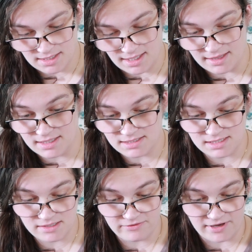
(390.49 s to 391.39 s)
yeah, this
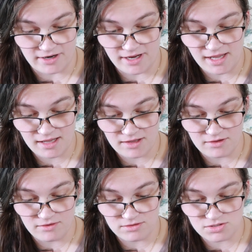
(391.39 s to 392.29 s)
is a very
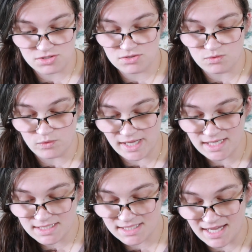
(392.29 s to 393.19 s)

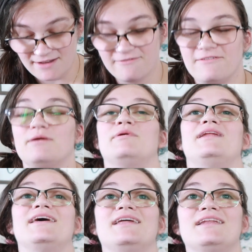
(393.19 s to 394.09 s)
sweet and
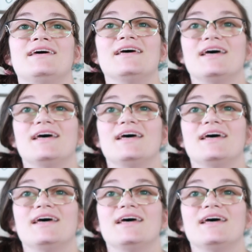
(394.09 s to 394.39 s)
feminine